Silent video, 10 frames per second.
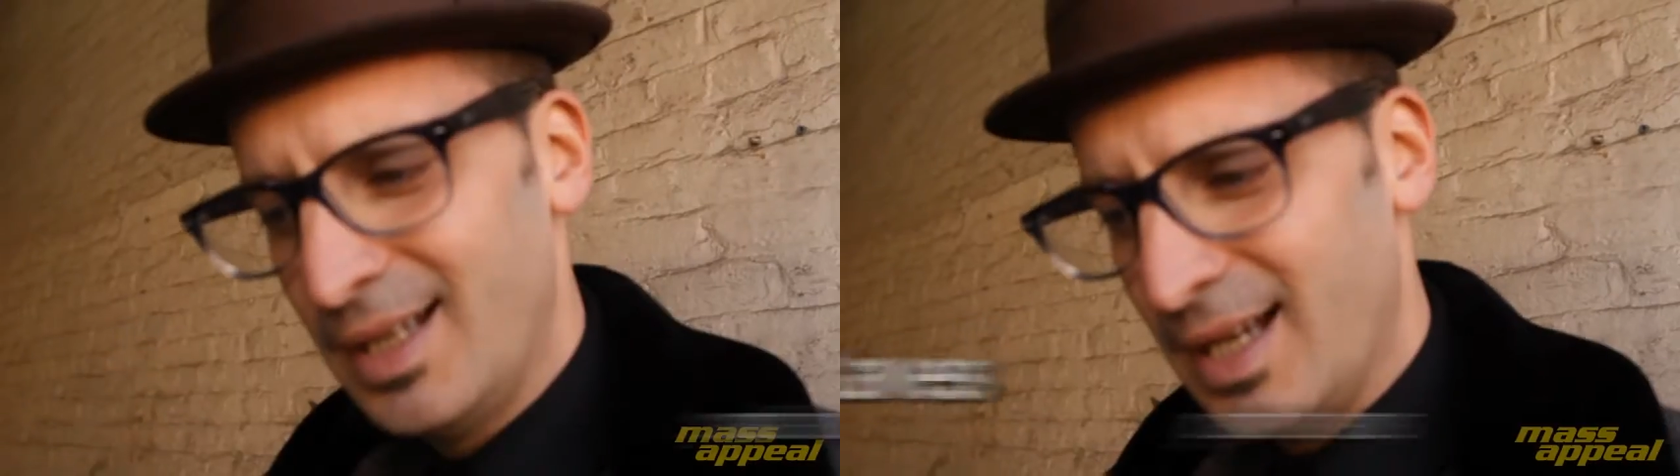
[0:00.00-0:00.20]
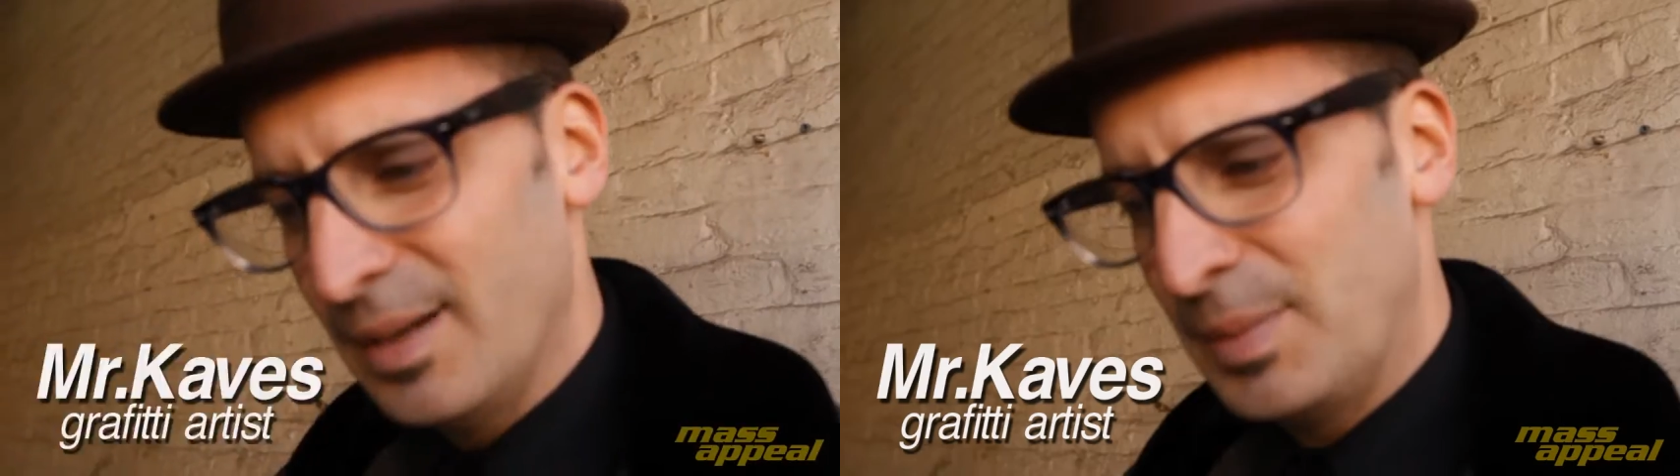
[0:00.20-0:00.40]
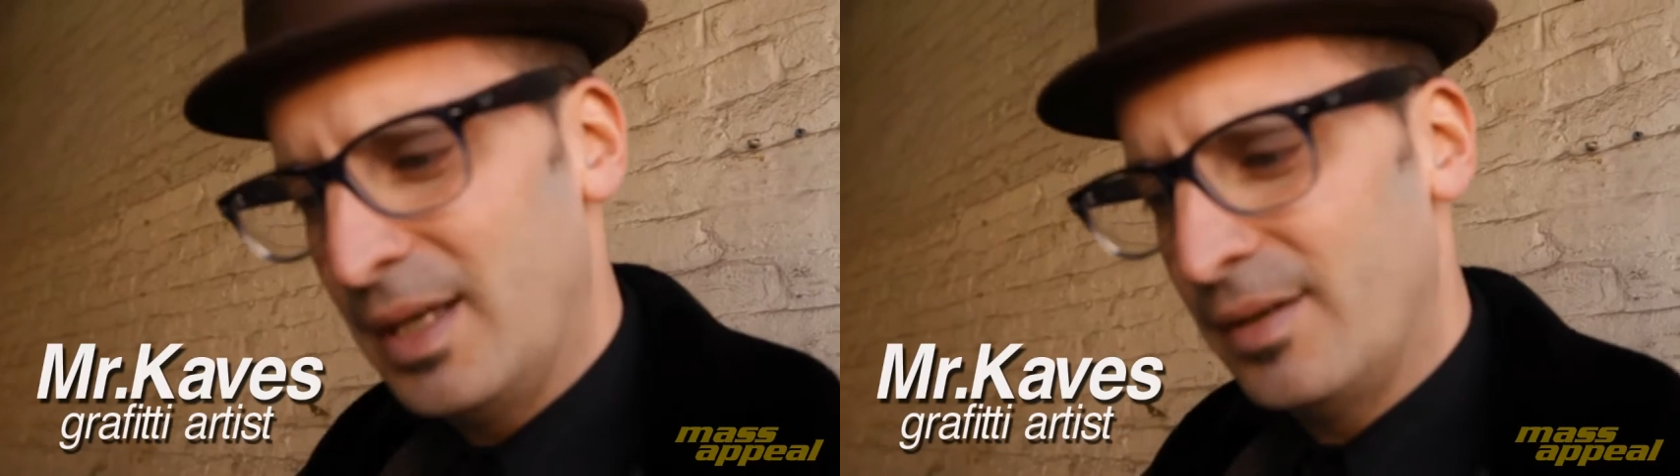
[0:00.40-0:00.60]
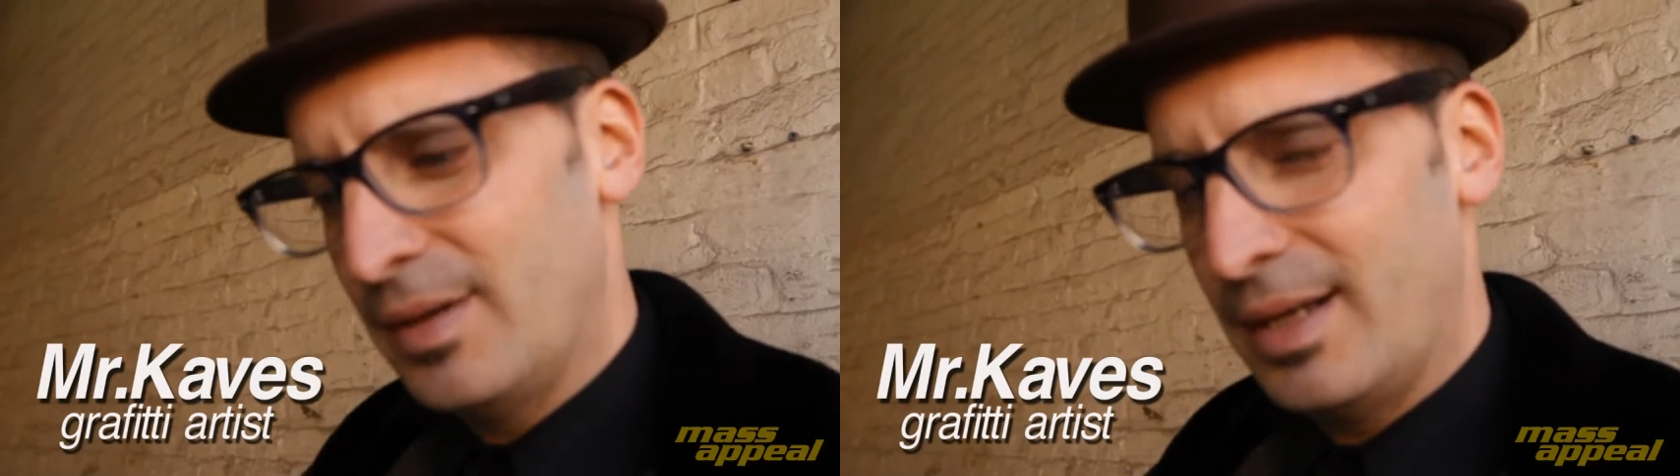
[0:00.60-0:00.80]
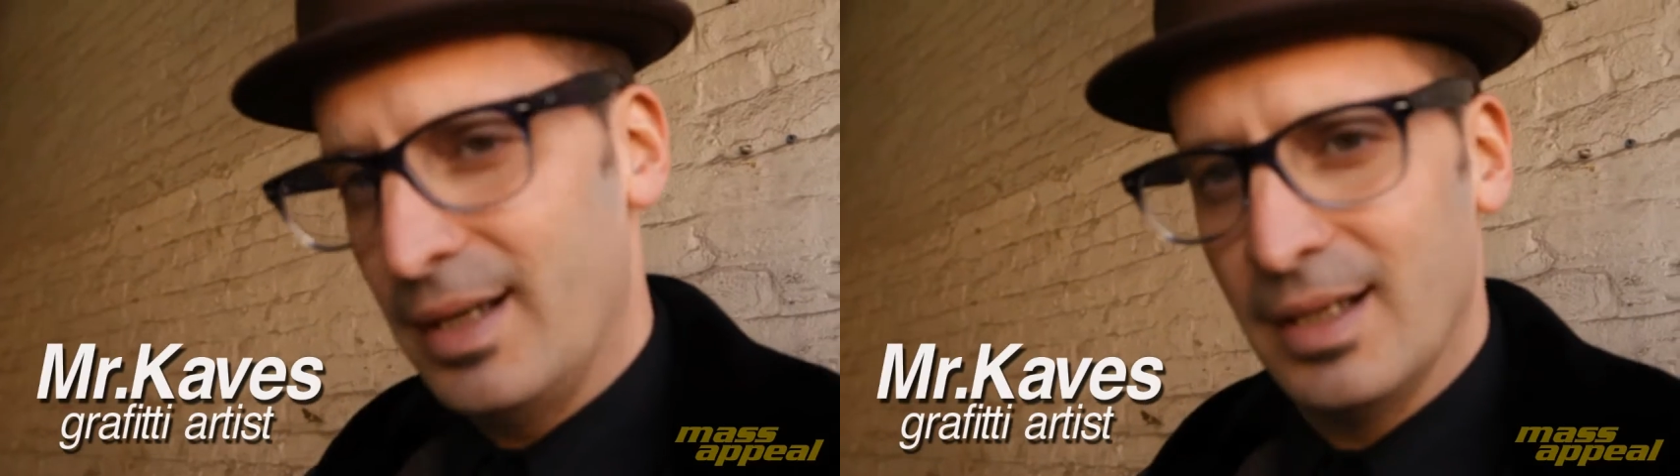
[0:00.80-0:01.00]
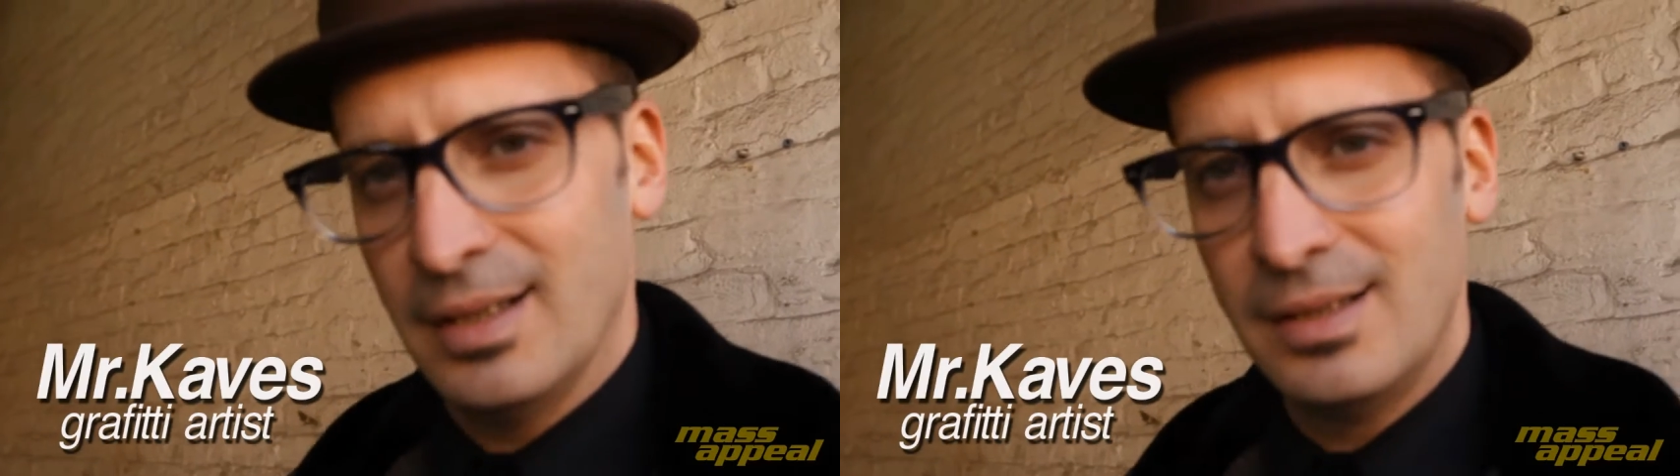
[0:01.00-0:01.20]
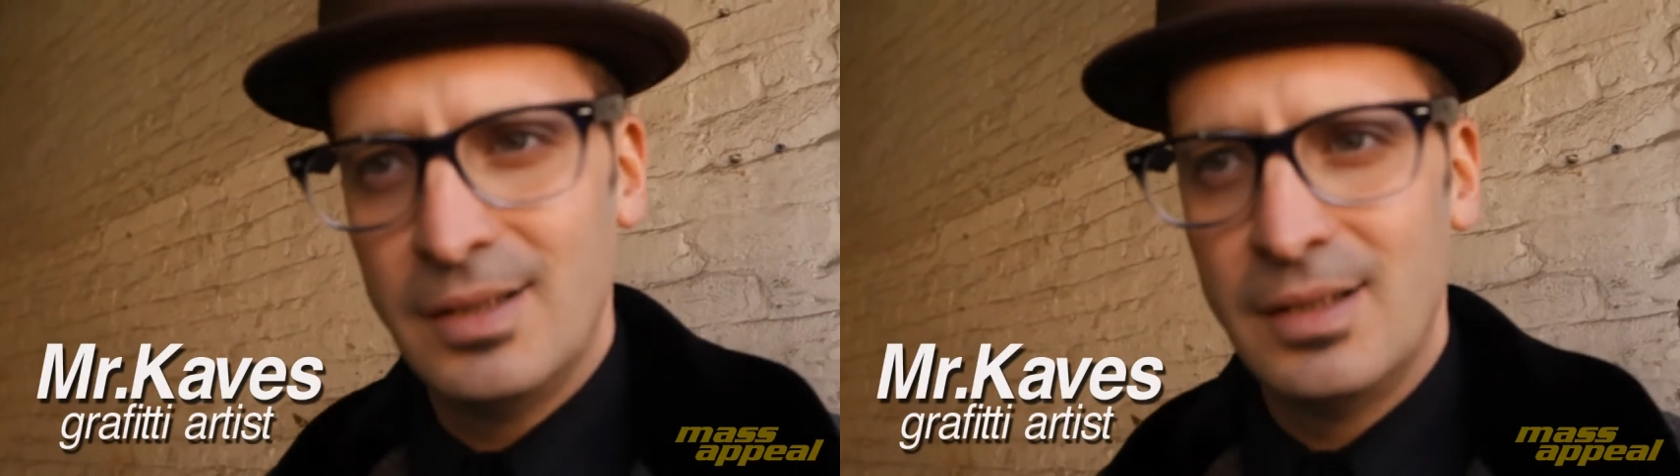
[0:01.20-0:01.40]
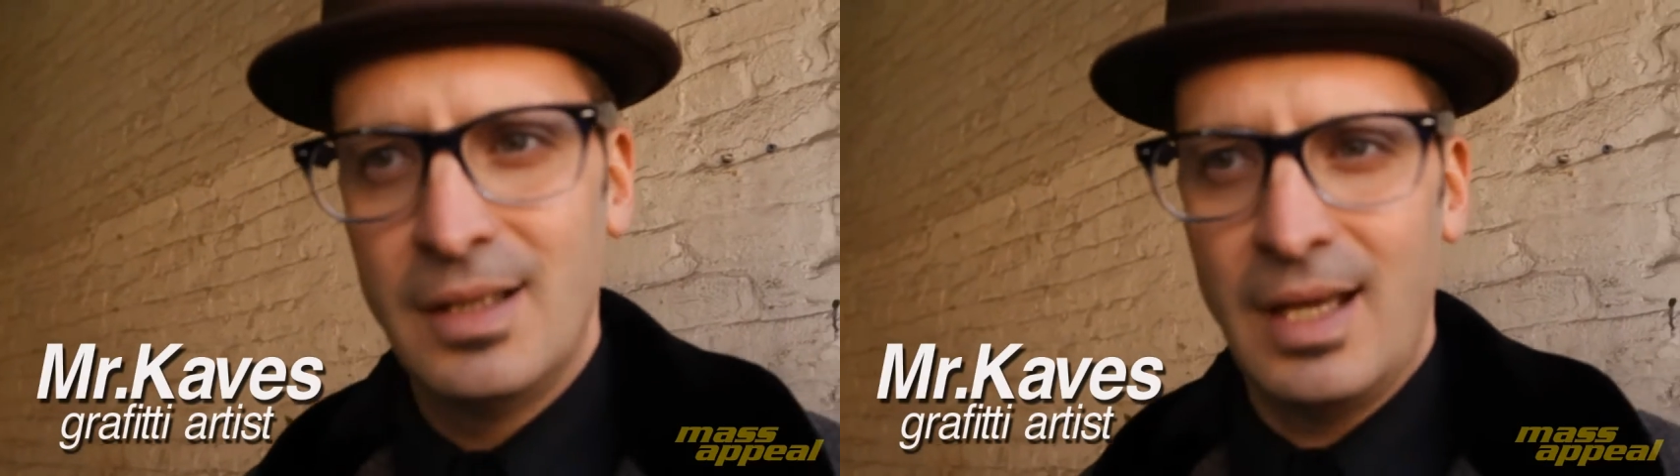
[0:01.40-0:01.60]
I'm here
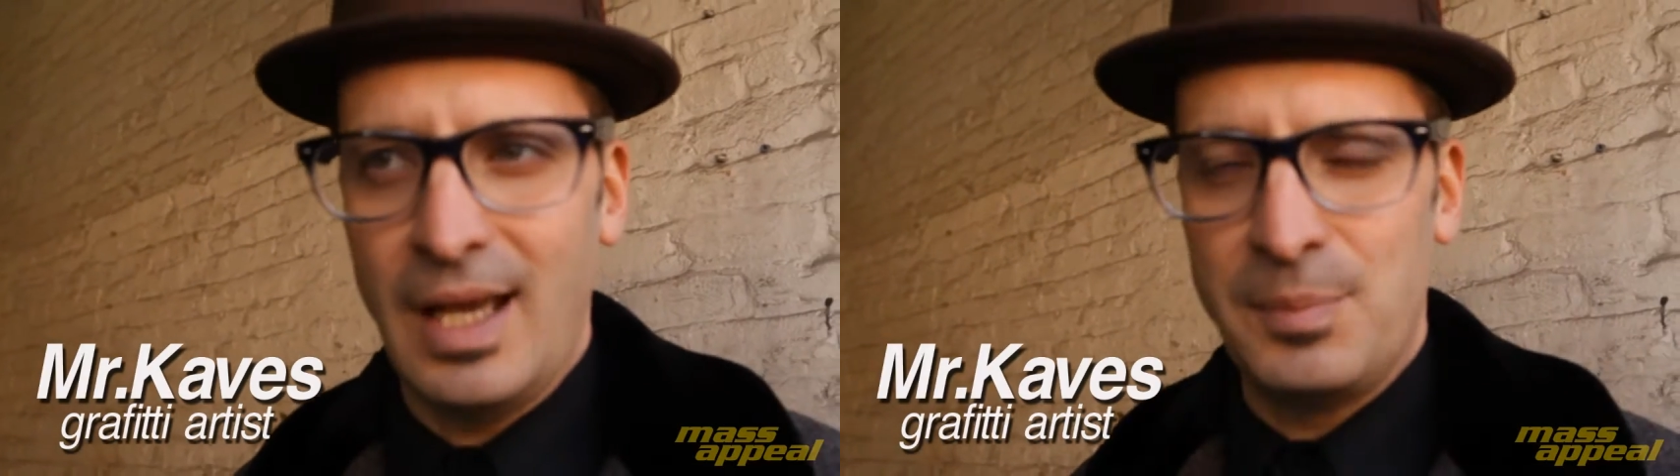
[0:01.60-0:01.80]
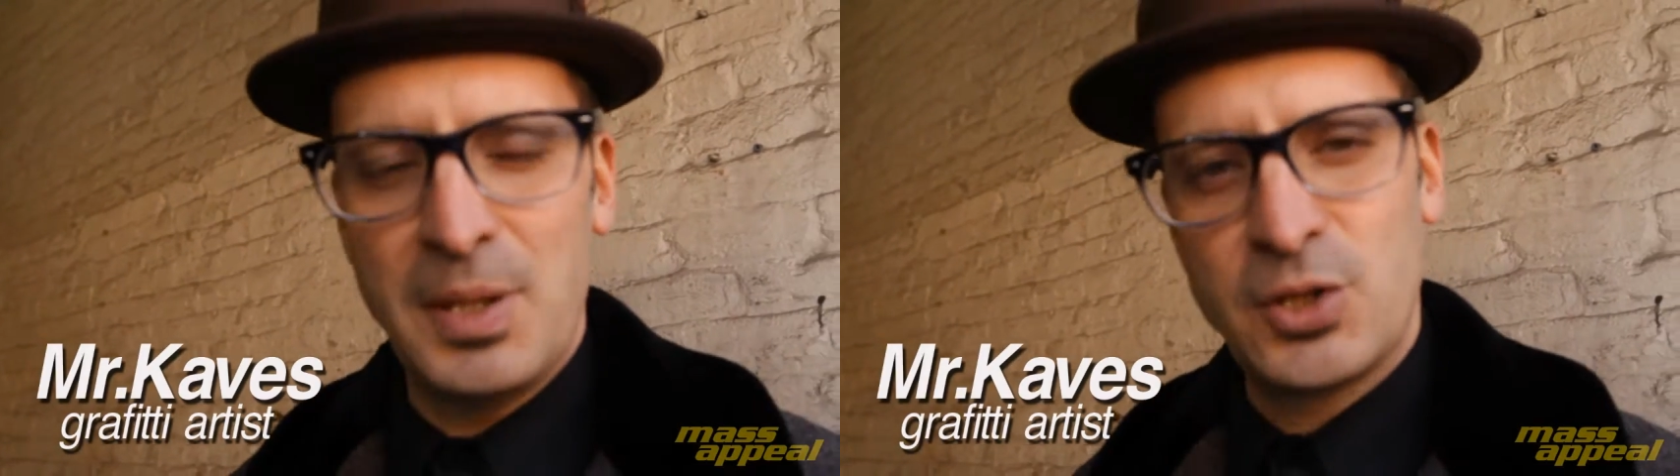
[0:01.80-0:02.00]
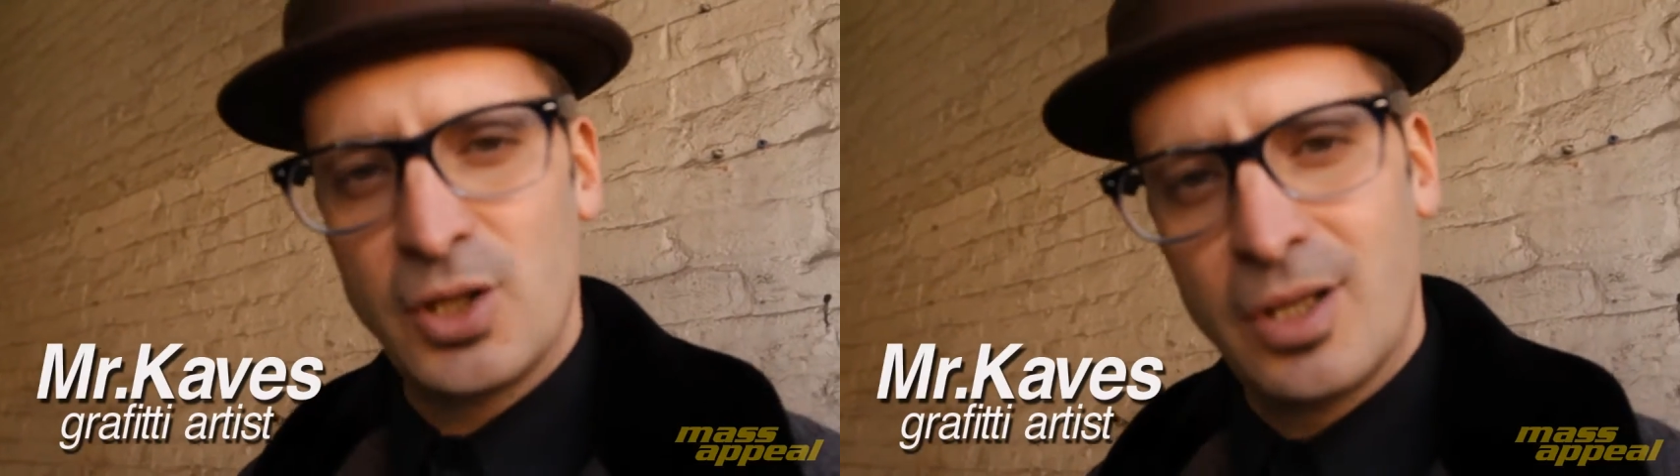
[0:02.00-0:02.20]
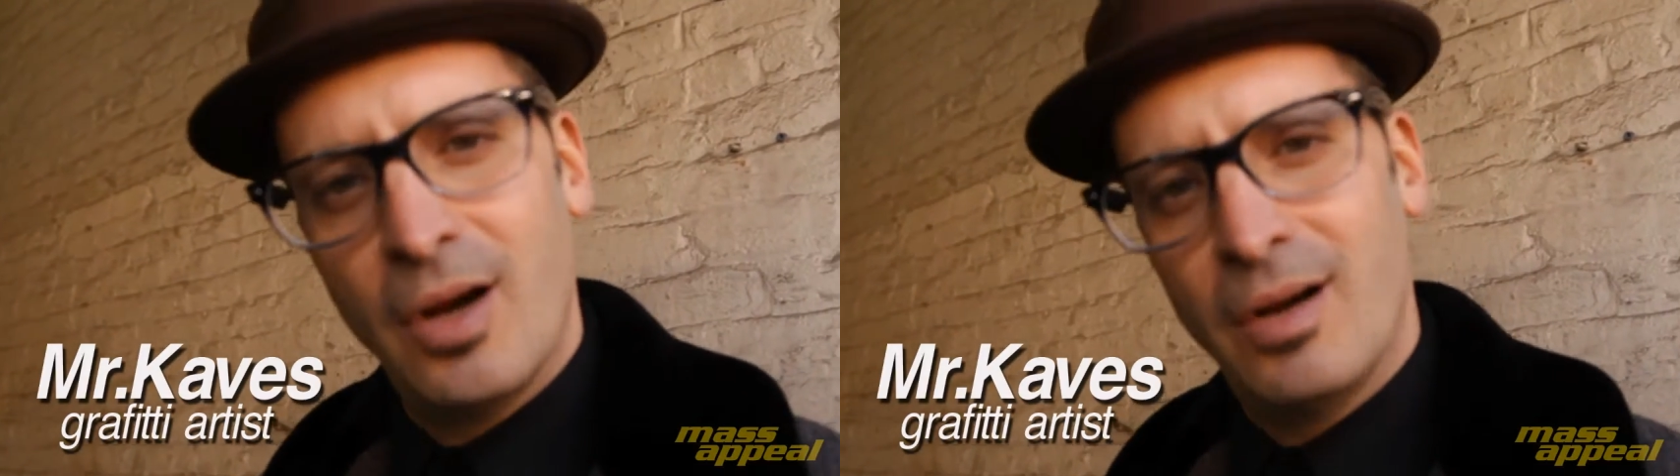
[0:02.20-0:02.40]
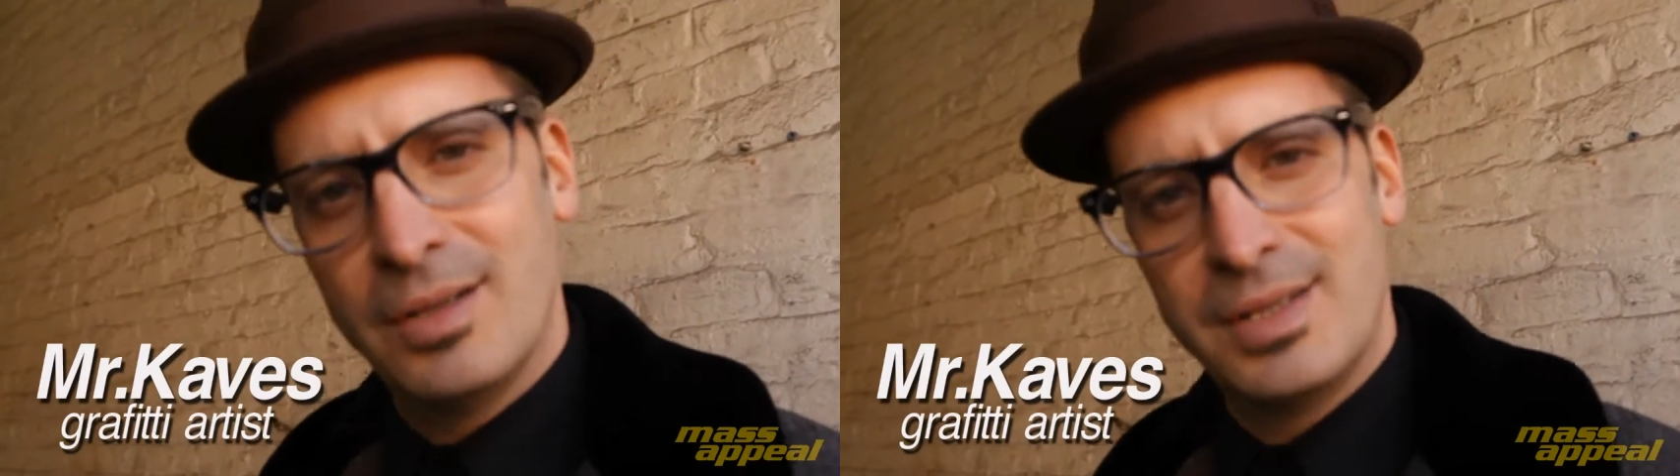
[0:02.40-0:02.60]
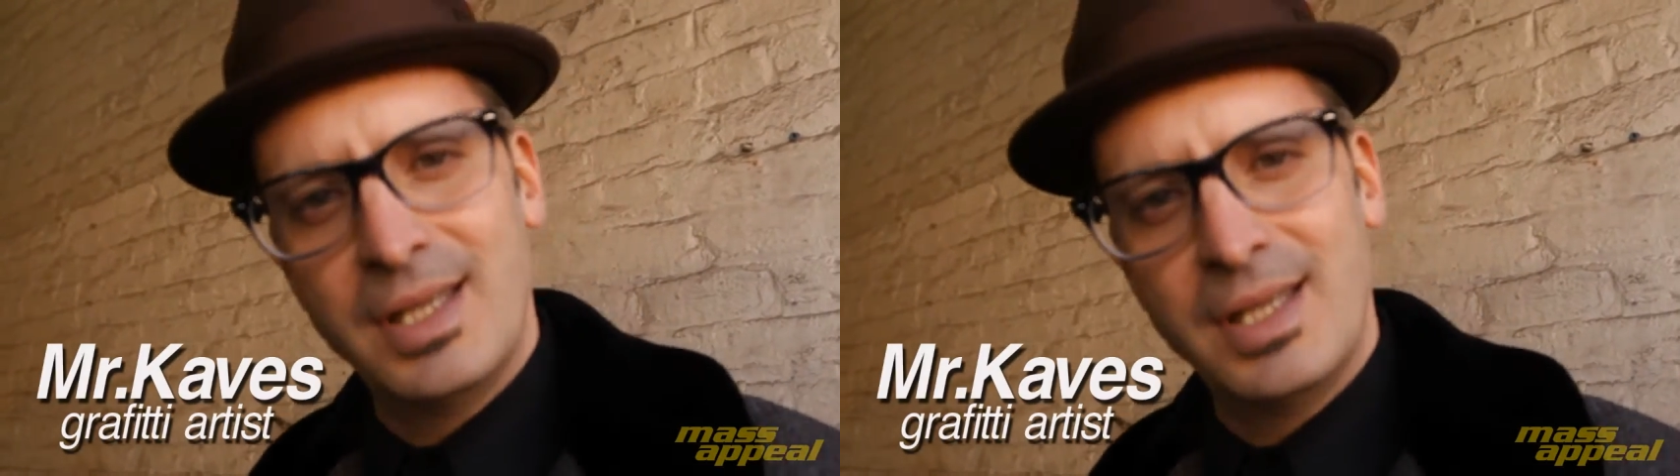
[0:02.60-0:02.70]
at Picture Cars